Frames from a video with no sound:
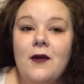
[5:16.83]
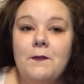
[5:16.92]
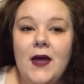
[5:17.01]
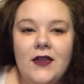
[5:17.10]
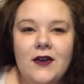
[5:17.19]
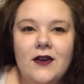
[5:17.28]

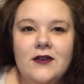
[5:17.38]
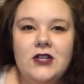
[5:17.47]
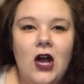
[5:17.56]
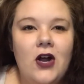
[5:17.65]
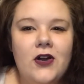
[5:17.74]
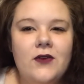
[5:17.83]

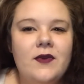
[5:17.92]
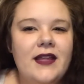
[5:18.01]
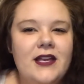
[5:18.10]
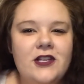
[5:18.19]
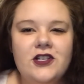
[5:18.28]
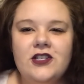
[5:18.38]
mother-daughter
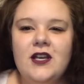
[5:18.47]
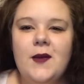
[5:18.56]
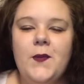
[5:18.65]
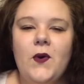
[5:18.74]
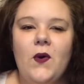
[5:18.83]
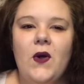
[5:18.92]

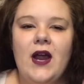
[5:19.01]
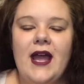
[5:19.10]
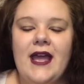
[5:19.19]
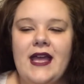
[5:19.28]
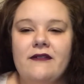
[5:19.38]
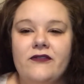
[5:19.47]
relationship or a
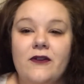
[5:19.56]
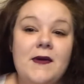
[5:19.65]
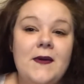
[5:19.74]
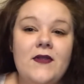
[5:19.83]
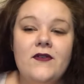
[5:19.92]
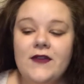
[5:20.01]
gift from a
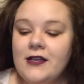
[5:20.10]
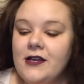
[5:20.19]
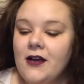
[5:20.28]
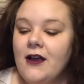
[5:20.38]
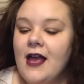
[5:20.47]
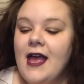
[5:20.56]
mother figure